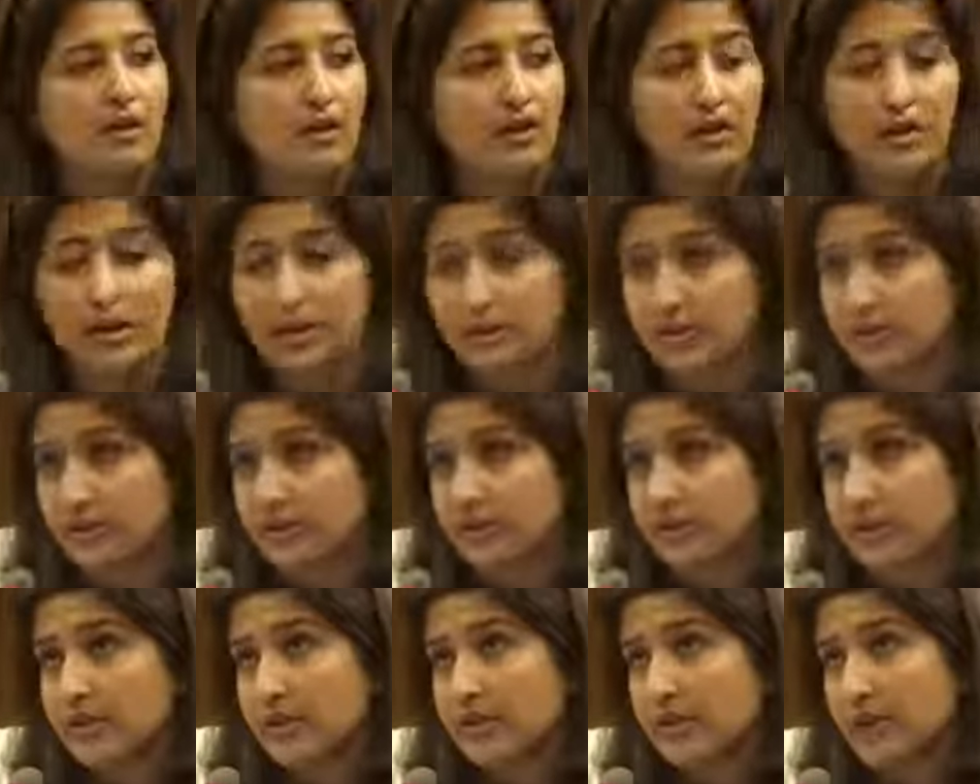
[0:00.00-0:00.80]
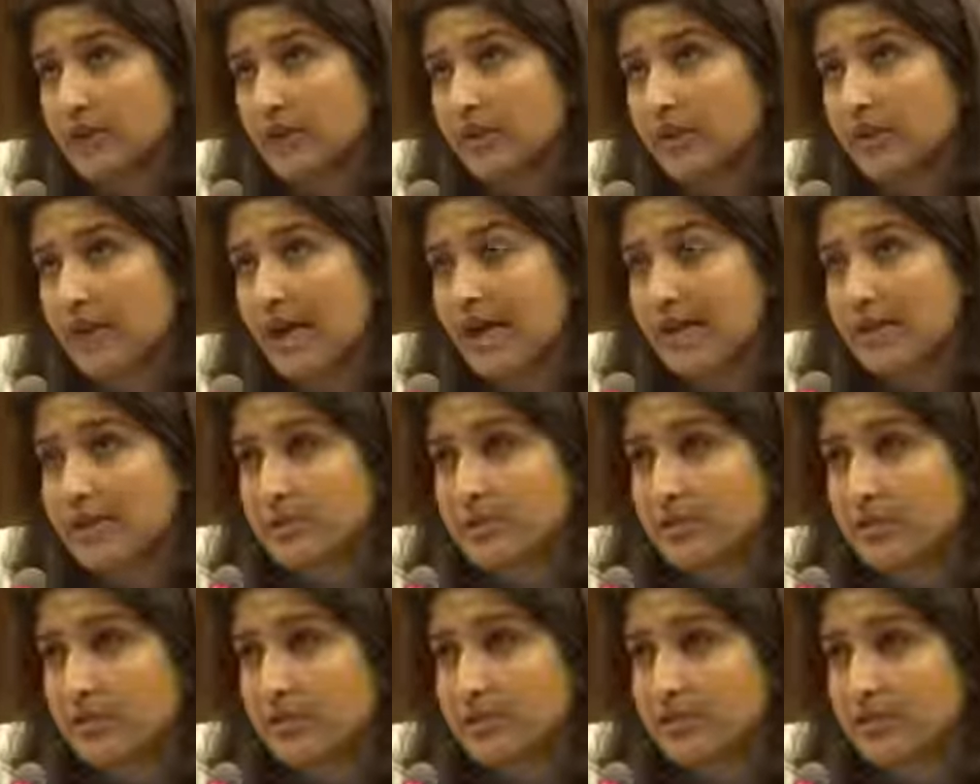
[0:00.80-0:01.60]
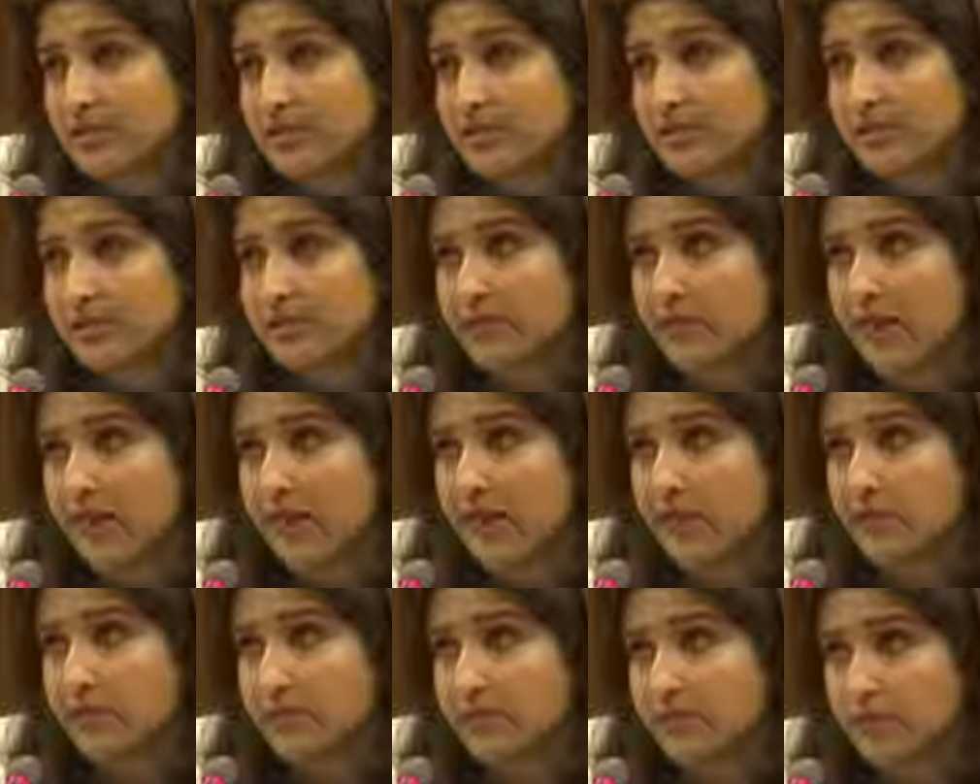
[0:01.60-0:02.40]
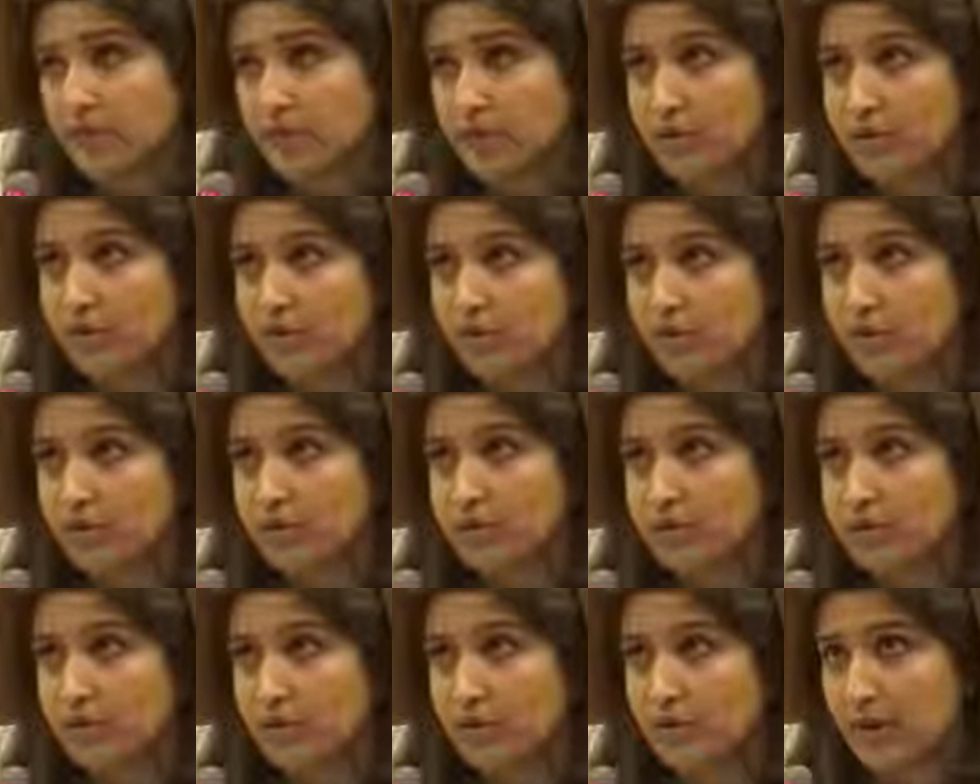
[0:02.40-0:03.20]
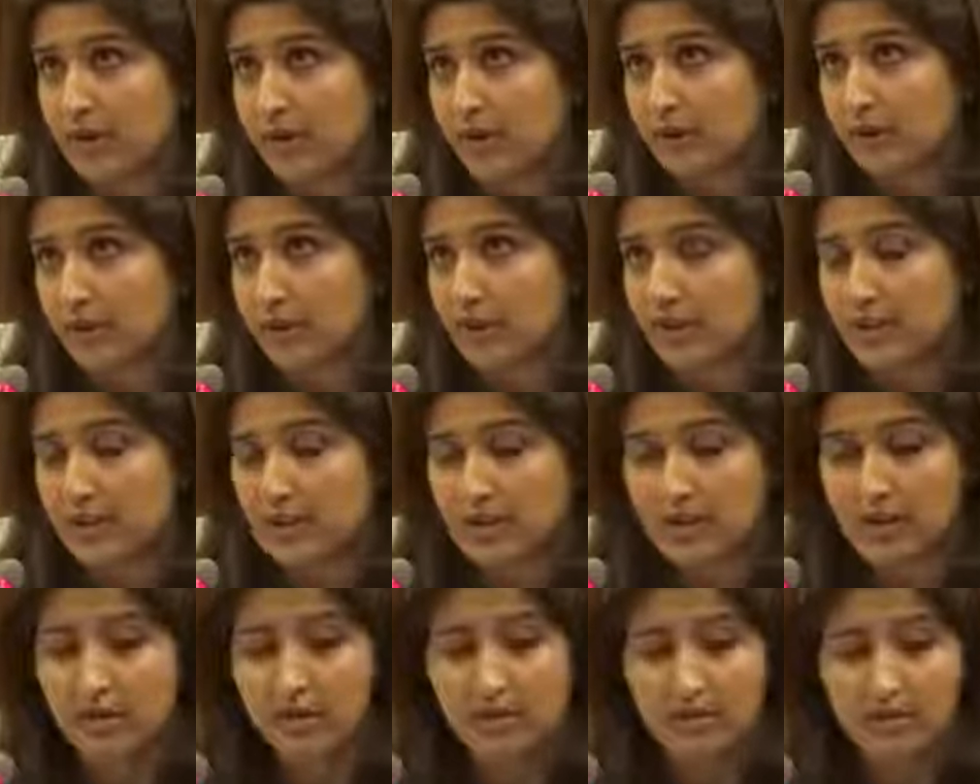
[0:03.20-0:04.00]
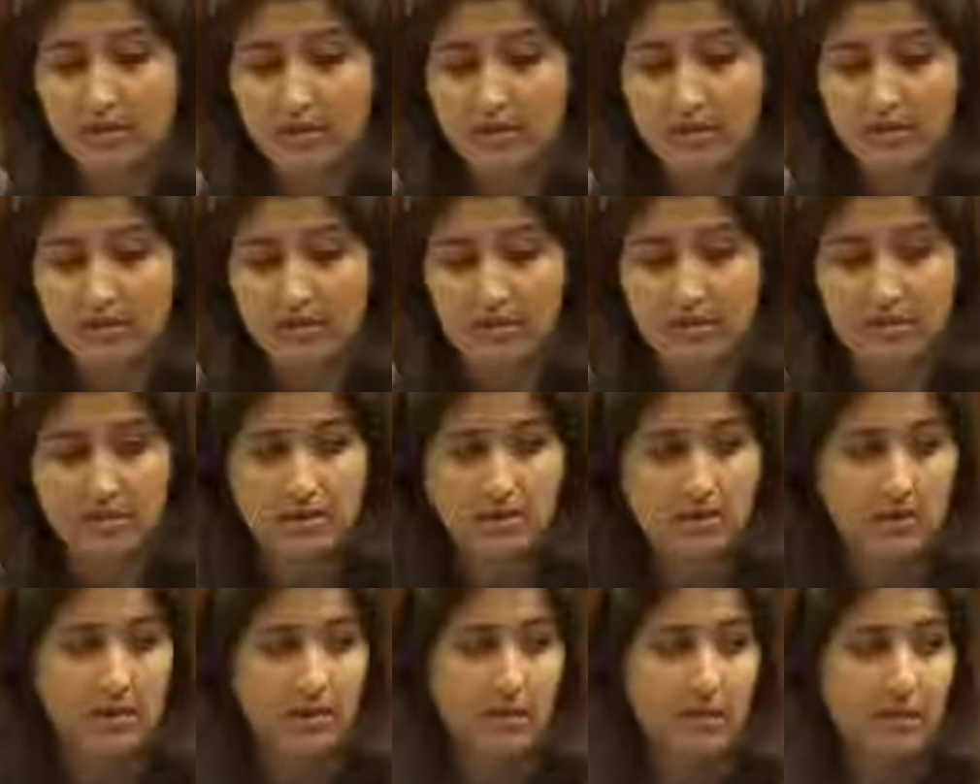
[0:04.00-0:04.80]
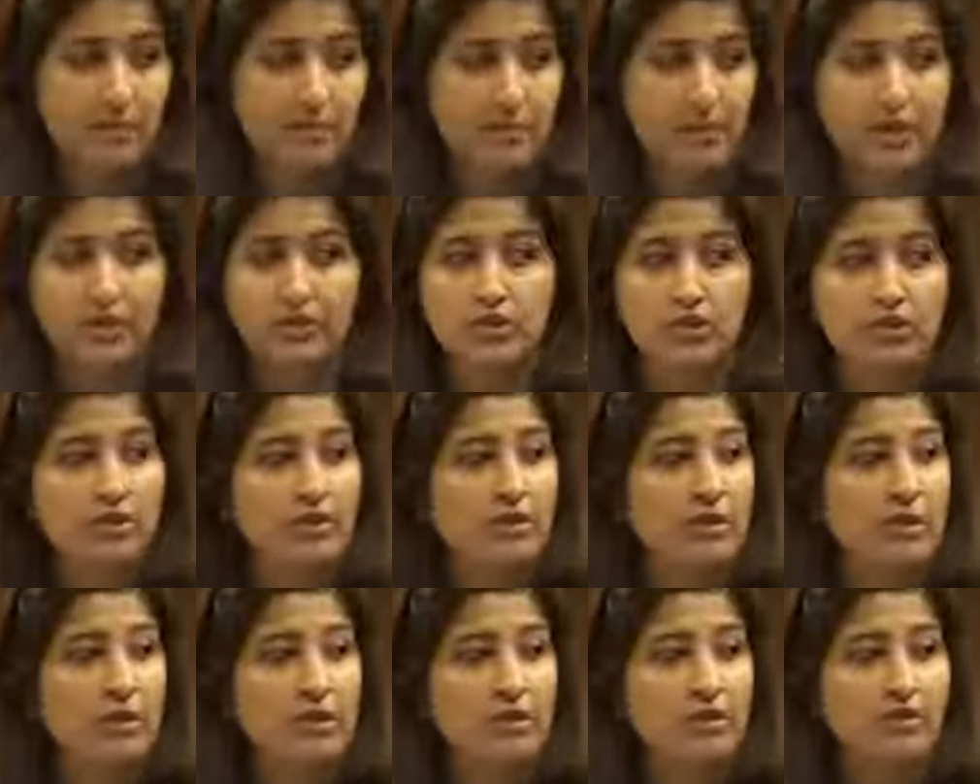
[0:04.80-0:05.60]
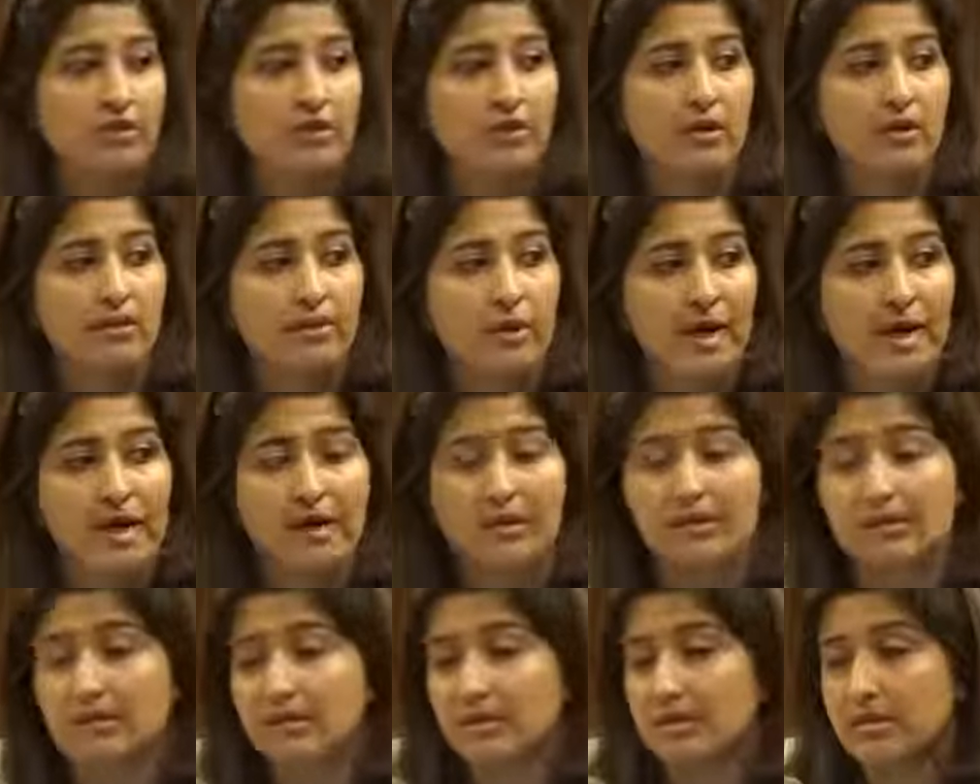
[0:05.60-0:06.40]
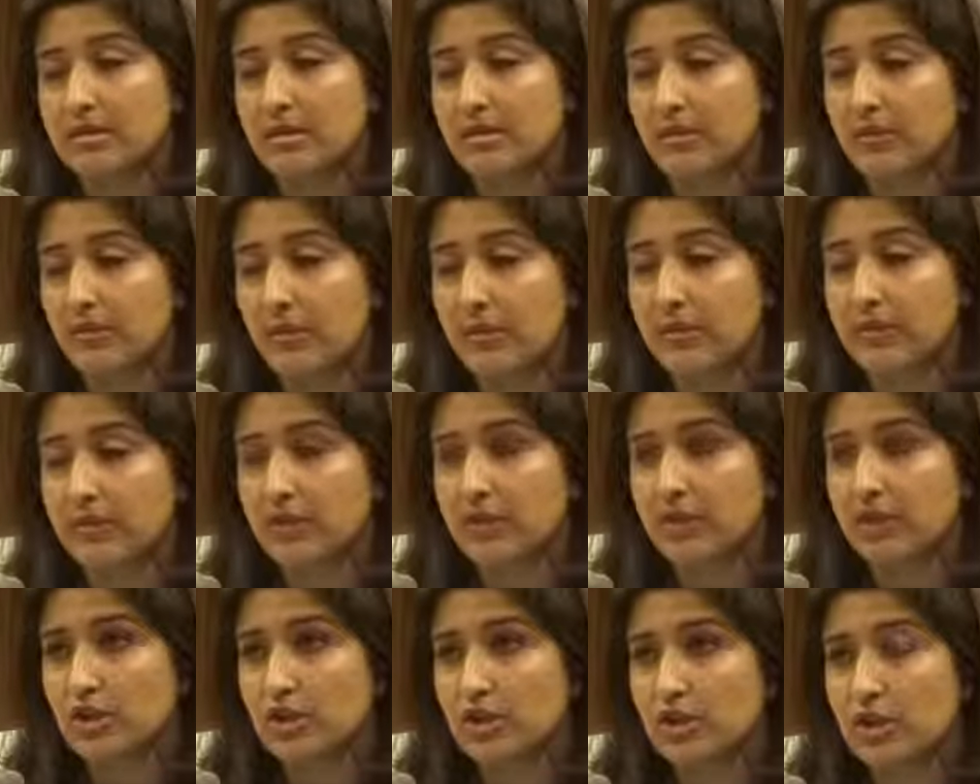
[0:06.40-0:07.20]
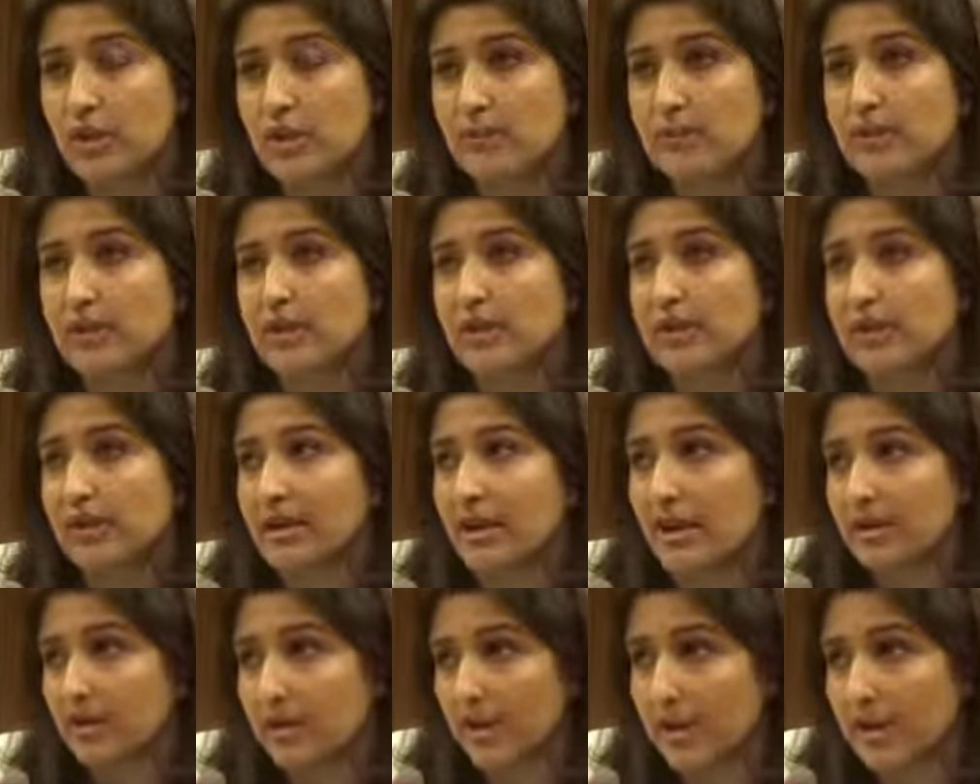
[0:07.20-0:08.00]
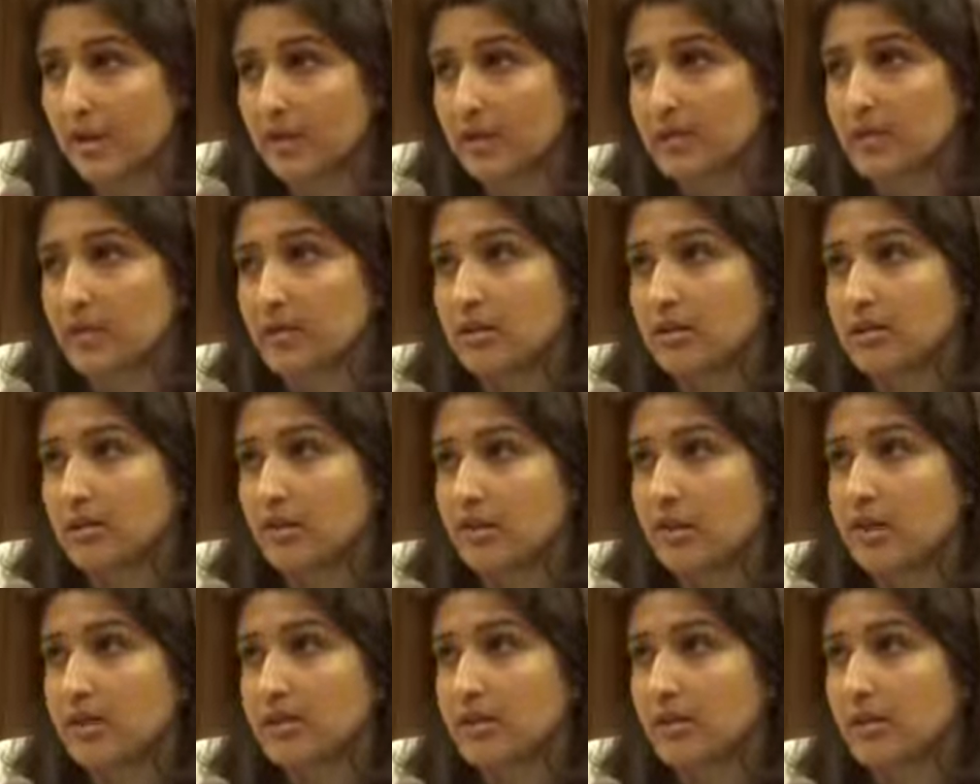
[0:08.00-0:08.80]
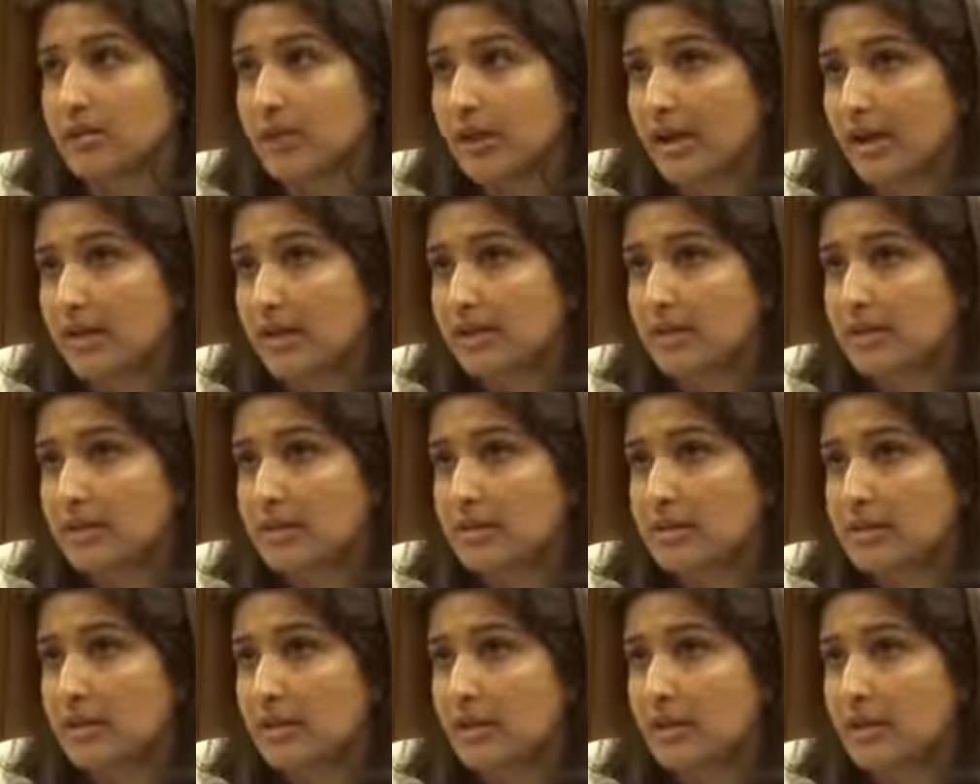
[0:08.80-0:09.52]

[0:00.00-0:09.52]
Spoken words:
Another aspect of how vulnerable the refugees are, this is a picture of a Palestinian refugee camp in Lebanon, Nahr al-Barid.